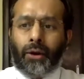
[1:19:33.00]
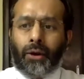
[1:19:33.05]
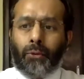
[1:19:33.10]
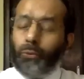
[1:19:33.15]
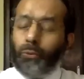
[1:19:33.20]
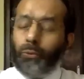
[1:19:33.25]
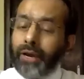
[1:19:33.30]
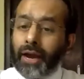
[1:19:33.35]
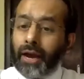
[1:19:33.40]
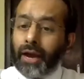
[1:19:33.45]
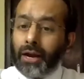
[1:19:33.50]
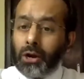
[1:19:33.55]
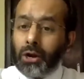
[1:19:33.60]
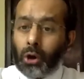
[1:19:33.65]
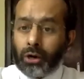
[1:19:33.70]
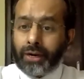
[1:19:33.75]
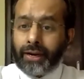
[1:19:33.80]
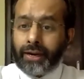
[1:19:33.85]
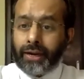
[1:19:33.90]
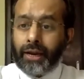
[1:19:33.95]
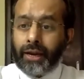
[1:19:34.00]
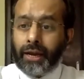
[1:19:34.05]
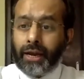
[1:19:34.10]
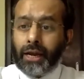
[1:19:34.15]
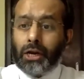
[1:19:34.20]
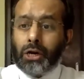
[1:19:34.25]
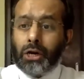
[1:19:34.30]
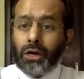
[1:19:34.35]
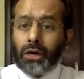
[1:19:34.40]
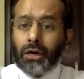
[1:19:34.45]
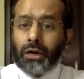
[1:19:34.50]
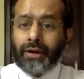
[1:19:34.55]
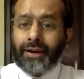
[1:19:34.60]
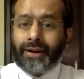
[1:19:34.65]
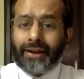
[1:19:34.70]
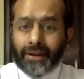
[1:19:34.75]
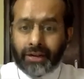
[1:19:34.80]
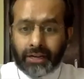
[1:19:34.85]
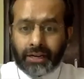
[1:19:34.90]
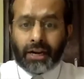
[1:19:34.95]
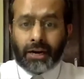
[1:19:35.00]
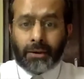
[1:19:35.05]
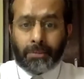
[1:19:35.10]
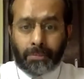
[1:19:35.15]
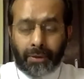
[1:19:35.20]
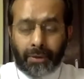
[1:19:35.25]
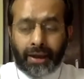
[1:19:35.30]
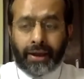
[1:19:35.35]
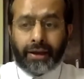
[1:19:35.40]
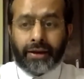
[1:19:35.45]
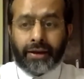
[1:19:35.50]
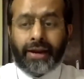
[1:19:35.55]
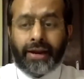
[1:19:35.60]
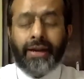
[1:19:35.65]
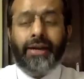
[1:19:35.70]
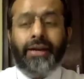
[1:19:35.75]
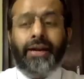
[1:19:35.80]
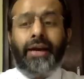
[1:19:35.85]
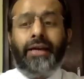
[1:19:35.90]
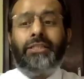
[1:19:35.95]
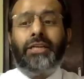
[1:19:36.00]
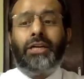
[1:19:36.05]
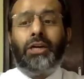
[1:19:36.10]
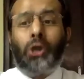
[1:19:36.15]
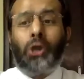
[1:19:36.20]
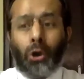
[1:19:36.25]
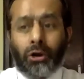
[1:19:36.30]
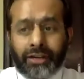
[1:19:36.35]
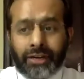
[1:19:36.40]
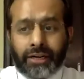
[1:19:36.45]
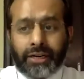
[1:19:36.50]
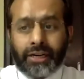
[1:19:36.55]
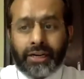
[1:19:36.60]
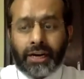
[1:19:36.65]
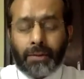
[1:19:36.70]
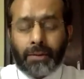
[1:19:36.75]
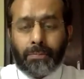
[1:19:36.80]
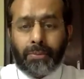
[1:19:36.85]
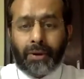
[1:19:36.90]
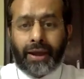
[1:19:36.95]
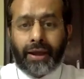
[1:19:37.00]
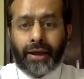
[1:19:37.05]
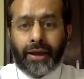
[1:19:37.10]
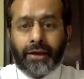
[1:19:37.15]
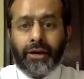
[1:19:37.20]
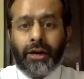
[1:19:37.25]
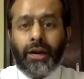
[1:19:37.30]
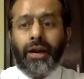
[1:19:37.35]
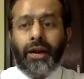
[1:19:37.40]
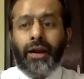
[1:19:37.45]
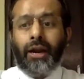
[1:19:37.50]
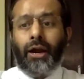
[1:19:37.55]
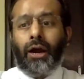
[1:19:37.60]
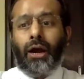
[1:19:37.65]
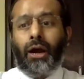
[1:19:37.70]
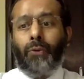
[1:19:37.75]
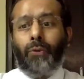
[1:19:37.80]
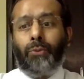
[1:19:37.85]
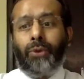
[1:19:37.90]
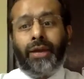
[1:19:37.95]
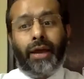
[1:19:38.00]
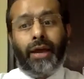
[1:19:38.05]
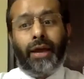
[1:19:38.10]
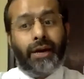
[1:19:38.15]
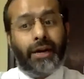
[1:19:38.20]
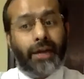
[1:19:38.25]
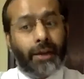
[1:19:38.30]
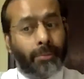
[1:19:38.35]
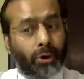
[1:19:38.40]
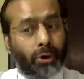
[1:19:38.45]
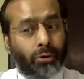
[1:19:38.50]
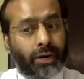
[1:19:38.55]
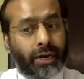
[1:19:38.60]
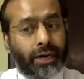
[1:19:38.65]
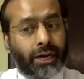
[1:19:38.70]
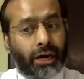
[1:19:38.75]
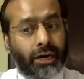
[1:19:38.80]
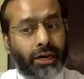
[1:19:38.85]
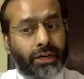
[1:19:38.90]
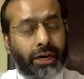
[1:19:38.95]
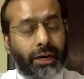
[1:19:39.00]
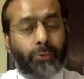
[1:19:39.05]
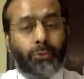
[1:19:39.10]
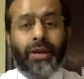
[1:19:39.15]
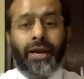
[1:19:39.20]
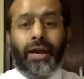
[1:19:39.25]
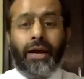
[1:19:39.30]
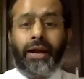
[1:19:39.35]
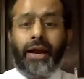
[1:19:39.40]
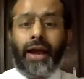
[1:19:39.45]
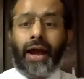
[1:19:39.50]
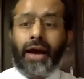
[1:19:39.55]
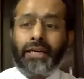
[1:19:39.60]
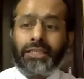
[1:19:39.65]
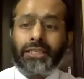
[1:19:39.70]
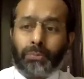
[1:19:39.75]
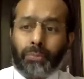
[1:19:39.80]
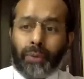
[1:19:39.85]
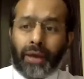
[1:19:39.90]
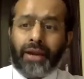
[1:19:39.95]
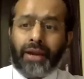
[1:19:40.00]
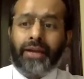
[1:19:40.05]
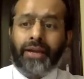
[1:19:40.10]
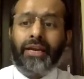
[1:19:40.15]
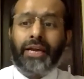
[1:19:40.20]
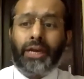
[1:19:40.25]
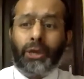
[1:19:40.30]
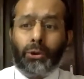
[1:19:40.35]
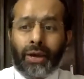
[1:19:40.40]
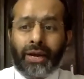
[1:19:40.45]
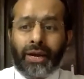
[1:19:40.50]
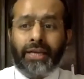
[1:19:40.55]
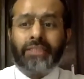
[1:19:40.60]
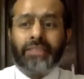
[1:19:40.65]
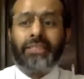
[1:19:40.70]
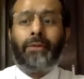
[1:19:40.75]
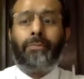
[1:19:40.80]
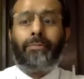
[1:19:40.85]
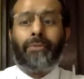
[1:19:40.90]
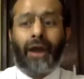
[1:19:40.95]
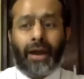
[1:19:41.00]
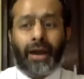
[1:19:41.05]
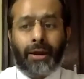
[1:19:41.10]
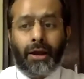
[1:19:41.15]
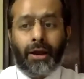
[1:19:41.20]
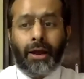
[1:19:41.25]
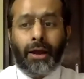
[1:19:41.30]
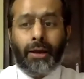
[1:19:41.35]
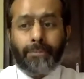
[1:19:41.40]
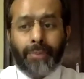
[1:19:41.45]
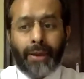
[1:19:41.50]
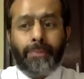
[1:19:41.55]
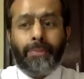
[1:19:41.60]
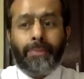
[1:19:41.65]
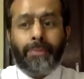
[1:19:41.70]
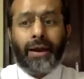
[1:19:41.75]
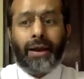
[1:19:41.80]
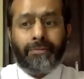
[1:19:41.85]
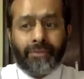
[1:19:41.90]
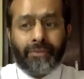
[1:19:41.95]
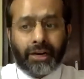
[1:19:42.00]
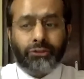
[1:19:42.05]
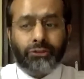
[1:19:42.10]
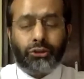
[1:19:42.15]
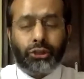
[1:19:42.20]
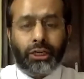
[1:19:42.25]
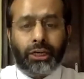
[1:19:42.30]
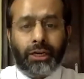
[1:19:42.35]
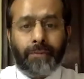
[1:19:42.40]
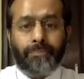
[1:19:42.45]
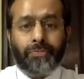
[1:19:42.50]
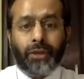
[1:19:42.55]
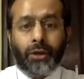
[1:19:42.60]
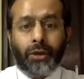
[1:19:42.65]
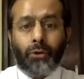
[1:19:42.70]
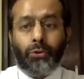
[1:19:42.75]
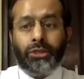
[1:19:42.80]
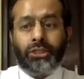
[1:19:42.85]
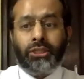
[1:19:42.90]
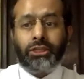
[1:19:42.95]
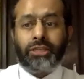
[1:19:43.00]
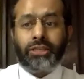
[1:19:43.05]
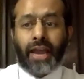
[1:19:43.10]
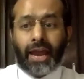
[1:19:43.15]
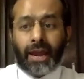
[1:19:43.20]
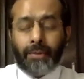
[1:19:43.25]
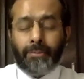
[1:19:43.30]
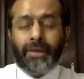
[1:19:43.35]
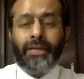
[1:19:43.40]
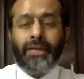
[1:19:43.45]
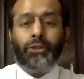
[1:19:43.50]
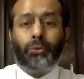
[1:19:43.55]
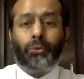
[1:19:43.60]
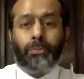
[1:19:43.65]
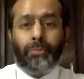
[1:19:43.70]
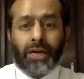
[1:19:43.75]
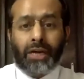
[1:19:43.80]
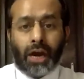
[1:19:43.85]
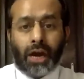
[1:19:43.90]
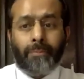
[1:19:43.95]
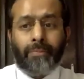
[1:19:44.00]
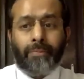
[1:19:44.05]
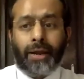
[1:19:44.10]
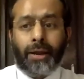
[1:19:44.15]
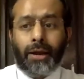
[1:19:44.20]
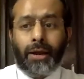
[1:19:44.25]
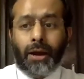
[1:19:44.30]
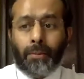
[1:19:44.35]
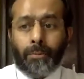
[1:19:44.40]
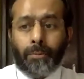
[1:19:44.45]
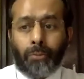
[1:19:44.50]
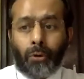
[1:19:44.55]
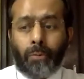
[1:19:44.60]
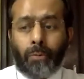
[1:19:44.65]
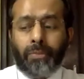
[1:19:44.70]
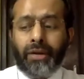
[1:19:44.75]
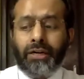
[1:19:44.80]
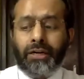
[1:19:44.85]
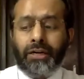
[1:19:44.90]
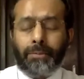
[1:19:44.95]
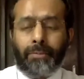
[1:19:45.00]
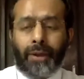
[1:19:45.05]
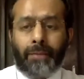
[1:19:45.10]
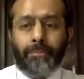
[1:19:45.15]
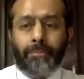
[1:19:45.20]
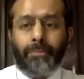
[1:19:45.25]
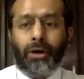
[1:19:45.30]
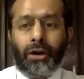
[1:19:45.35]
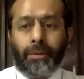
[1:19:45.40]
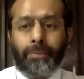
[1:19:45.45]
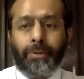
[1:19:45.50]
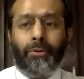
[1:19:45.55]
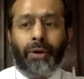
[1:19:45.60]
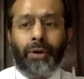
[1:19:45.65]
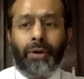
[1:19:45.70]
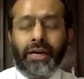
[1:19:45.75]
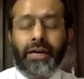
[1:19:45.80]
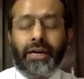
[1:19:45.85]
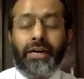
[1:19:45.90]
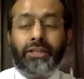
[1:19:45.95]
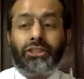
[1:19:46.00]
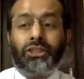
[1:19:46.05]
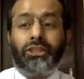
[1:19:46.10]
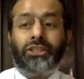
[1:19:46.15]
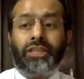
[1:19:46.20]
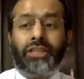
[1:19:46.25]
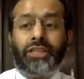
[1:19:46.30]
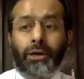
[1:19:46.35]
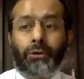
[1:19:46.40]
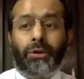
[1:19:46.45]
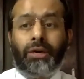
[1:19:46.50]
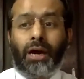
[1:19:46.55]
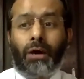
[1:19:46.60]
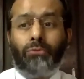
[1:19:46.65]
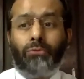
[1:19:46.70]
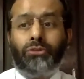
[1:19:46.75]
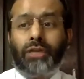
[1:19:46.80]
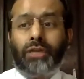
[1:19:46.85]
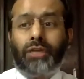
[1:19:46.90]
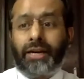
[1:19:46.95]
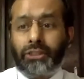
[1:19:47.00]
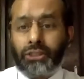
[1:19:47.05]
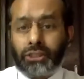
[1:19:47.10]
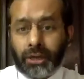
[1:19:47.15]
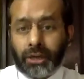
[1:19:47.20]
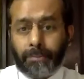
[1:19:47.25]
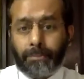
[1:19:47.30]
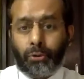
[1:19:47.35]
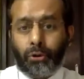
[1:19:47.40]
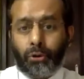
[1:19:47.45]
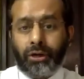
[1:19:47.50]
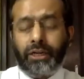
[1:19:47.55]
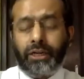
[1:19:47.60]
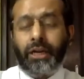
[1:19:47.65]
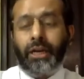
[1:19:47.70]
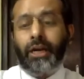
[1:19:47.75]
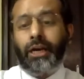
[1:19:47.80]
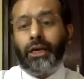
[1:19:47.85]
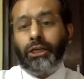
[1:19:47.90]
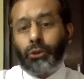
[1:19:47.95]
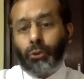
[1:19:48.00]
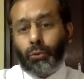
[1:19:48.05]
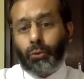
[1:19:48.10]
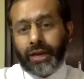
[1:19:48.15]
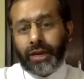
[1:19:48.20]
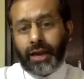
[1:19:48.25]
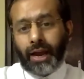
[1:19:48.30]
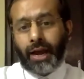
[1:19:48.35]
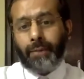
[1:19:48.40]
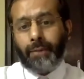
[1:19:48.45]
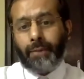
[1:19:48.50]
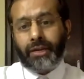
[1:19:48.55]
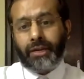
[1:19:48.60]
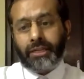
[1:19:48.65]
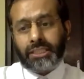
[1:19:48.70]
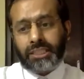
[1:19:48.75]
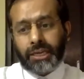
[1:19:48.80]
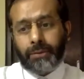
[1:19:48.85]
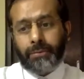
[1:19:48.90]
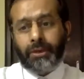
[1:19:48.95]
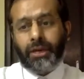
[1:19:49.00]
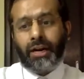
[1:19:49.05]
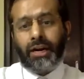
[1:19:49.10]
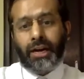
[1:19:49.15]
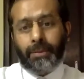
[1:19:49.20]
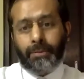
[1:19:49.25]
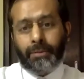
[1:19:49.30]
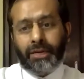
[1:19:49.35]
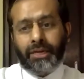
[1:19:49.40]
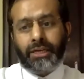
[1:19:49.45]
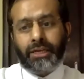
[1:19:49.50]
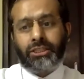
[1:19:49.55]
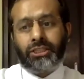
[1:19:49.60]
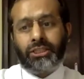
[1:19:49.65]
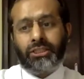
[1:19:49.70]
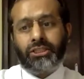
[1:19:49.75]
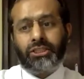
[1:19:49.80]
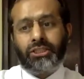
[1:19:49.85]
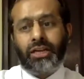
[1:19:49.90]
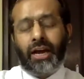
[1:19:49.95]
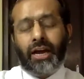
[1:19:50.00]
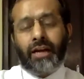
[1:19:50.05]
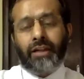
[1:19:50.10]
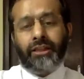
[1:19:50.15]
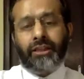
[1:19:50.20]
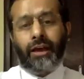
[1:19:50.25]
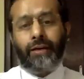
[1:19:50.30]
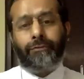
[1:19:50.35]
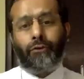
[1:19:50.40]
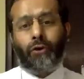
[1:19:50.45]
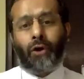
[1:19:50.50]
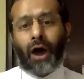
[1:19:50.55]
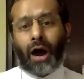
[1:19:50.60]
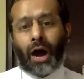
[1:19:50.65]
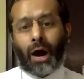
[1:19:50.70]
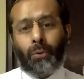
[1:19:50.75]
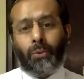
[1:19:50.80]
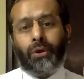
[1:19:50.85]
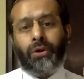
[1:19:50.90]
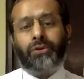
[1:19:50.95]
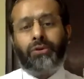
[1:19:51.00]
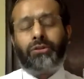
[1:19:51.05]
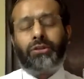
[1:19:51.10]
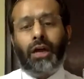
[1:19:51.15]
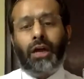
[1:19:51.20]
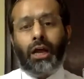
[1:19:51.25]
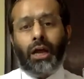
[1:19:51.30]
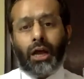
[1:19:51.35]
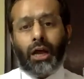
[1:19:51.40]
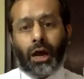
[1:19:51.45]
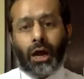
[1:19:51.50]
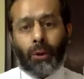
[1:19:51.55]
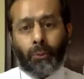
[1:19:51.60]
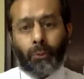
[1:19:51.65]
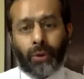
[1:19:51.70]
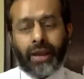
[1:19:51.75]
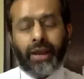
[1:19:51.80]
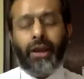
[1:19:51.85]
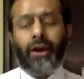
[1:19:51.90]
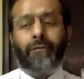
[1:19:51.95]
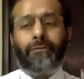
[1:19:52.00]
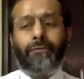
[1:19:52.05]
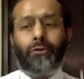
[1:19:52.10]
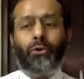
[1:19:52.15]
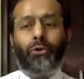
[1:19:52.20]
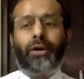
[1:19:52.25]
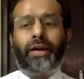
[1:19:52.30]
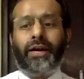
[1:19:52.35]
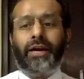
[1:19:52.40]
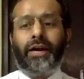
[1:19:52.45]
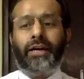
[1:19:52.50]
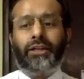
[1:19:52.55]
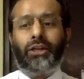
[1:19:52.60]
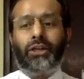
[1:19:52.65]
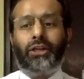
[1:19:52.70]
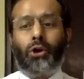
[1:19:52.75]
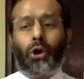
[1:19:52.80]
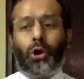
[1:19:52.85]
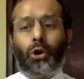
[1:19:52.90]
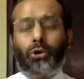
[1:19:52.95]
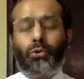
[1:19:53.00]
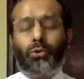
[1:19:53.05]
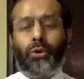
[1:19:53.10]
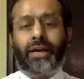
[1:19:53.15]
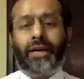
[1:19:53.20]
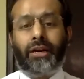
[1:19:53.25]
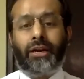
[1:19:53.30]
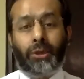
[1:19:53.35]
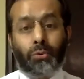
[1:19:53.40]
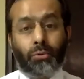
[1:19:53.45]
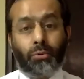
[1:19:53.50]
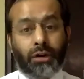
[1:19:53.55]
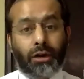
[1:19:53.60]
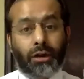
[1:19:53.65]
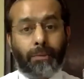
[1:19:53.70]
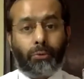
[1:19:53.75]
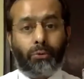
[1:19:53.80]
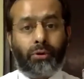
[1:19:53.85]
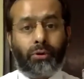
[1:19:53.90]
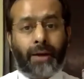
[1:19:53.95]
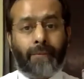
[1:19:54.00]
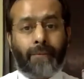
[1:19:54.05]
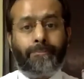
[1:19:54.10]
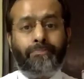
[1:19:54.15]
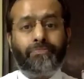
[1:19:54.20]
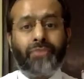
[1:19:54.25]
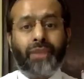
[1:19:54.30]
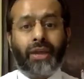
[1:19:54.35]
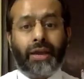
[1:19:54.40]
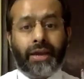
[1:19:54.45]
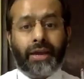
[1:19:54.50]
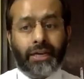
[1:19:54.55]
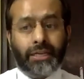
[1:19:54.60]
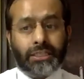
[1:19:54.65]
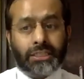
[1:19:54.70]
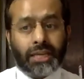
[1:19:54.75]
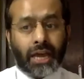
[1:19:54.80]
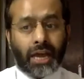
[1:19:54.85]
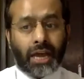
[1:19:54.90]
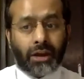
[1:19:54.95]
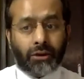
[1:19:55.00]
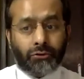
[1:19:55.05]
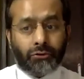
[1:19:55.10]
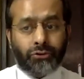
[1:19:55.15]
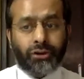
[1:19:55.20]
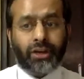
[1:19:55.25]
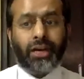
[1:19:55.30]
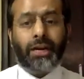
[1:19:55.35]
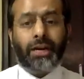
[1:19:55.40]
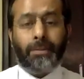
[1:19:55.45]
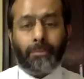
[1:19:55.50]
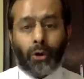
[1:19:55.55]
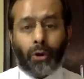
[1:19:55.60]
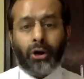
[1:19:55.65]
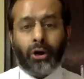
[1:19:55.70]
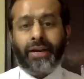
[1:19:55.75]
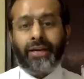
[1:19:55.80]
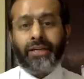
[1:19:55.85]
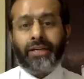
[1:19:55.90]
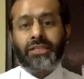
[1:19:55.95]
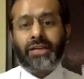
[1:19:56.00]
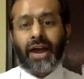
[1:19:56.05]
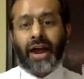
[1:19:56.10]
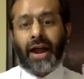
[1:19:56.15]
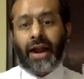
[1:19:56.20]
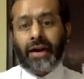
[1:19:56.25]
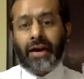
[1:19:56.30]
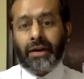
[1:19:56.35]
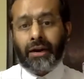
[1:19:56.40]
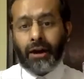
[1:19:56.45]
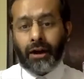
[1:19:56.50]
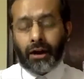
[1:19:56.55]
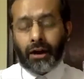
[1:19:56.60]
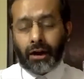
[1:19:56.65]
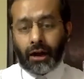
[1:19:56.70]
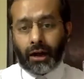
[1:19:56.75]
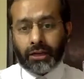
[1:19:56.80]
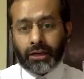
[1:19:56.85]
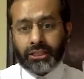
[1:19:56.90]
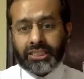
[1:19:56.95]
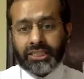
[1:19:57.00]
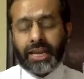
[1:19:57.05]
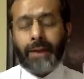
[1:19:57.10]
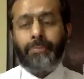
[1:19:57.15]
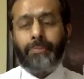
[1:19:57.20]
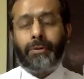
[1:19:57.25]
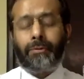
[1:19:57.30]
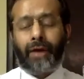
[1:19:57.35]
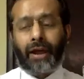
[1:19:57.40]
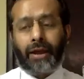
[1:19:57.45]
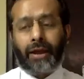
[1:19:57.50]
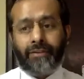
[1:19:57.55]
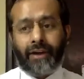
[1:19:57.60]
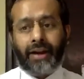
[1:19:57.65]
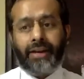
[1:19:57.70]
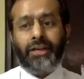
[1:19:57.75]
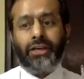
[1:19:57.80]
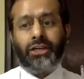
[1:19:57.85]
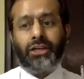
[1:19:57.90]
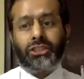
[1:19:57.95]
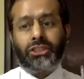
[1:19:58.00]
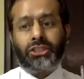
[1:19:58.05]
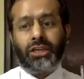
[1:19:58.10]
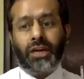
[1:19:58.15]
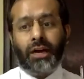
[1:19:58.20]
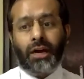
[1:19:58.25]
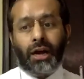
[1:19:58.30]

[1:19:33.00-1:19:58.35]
we are not a critical player. India is a non-critical player. We are a democratic country. We are an aspiring UNSC P5 country, which is aiming to become a permanent member of the United Nations Security Council at some point. So we have severe limitations. Therefore, our way of looking at the North Korean nuclear program is really modest and shaped by various